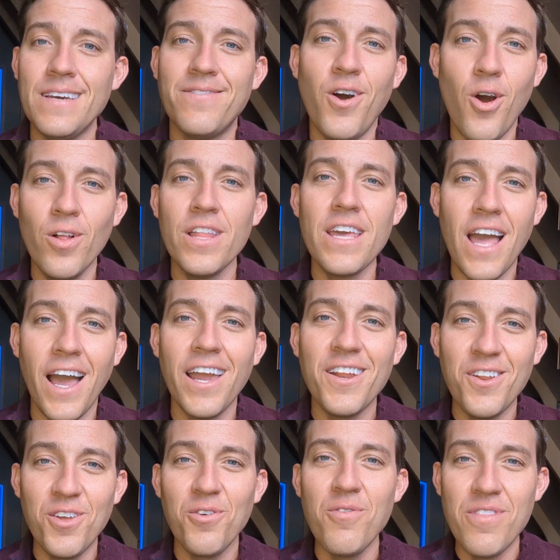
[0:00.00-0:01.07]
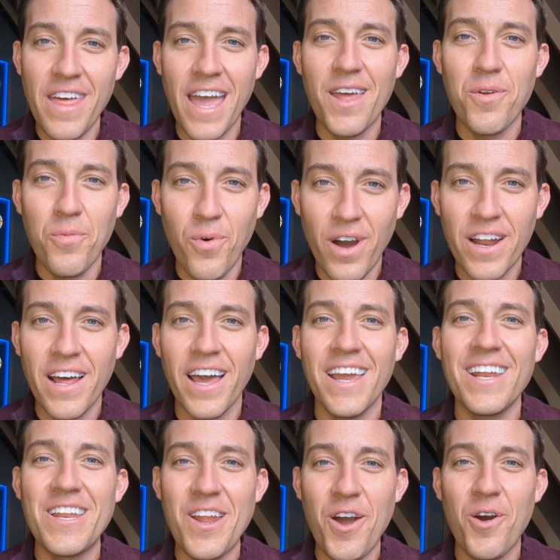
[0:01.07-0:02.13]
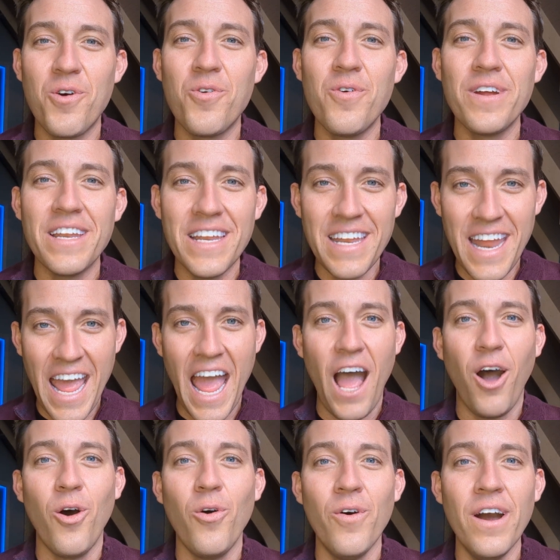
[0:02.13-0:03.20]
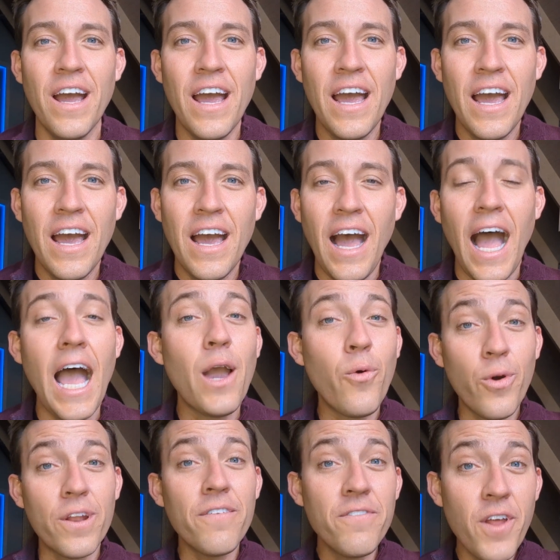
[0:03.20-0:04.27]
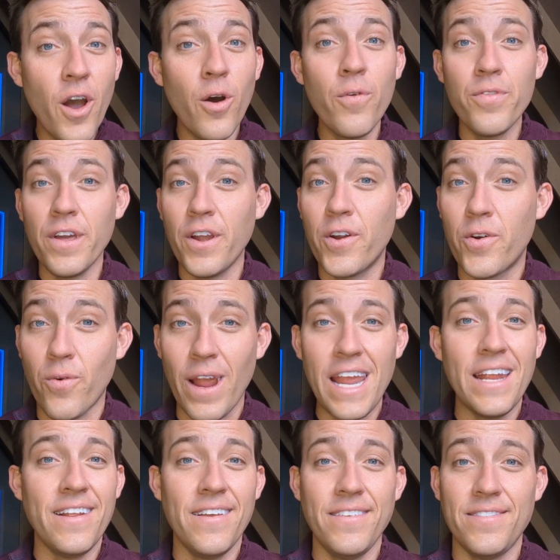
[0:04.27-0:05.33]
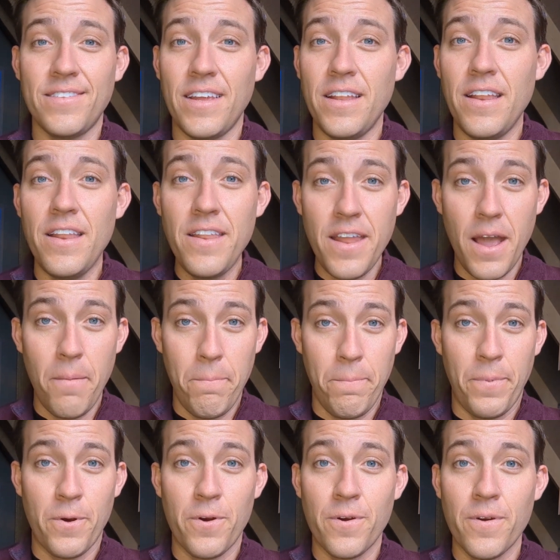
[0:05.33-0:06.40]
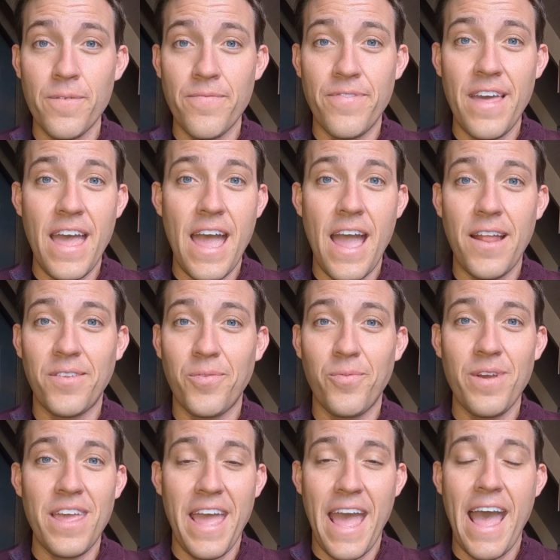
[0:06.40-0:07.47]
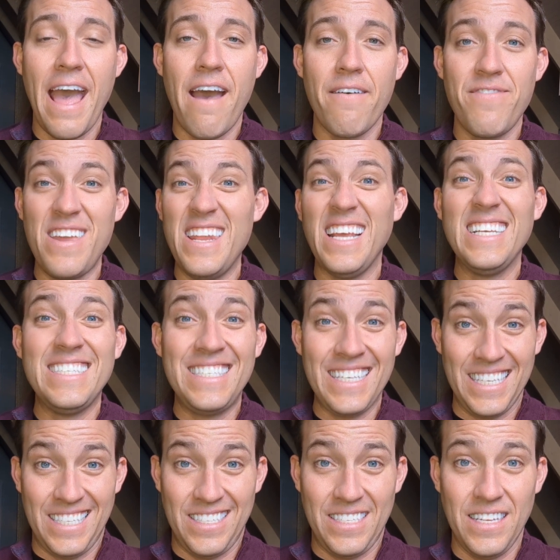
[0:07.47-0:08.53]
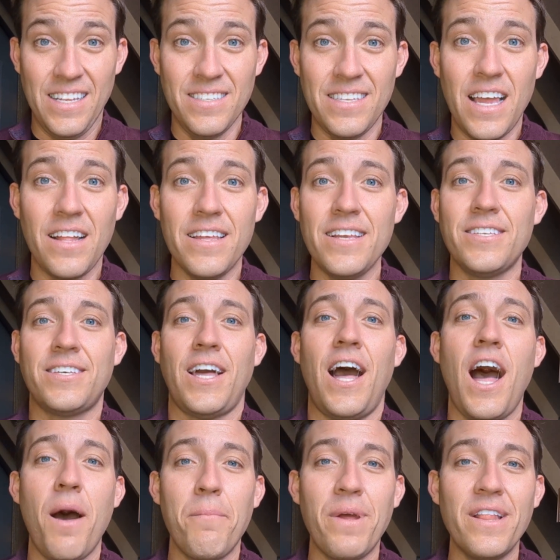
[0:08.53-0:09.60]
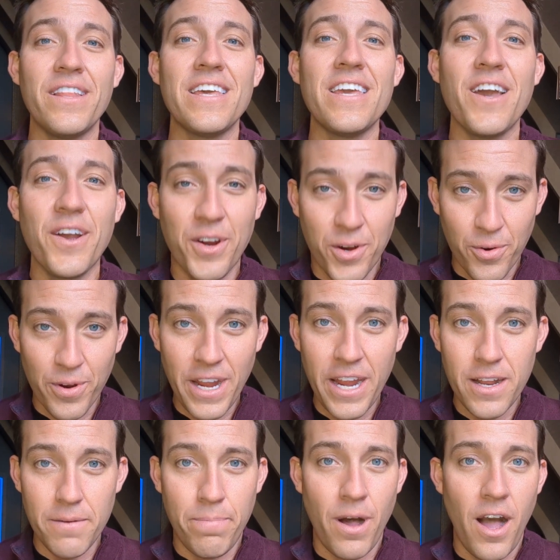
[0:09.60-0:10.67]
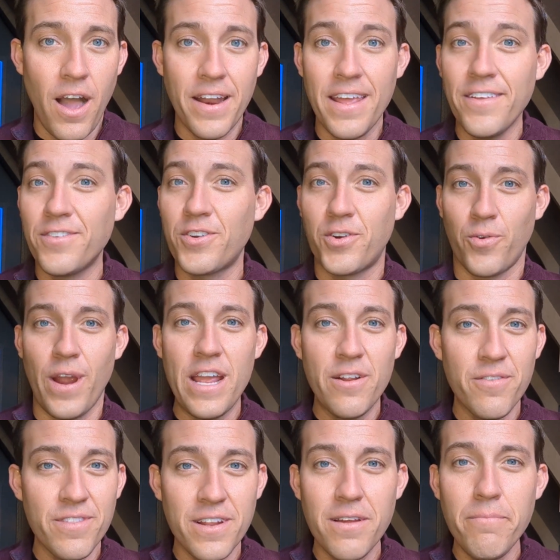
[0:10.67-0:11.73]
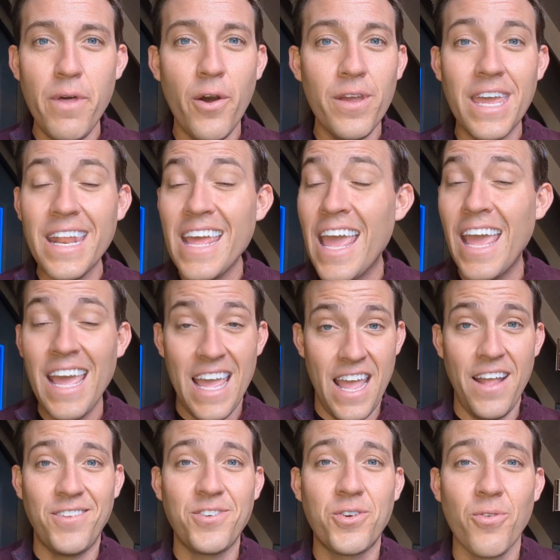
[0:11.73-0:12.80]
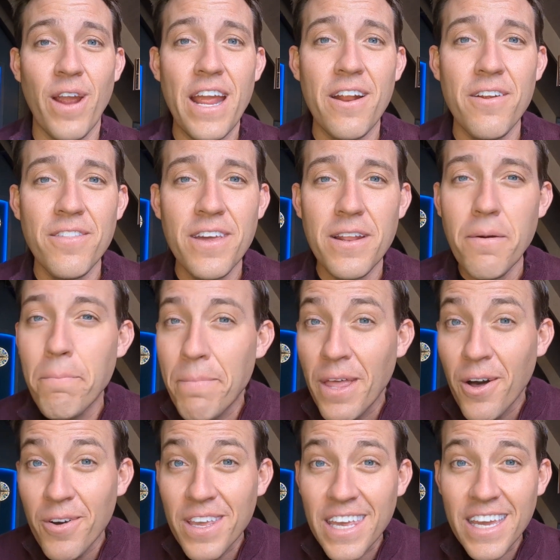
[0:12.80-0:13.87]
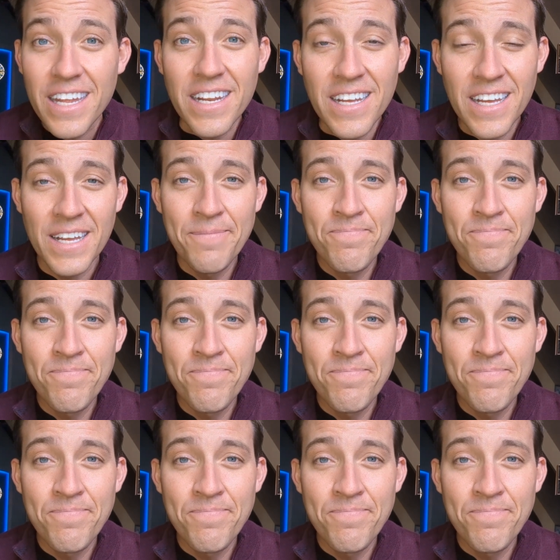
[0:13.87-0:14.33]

if only I knew then what I know now, I would have known the greatest number that we have in existence, at least commonly agreed upon, is greater than a million. It's greater than a billion.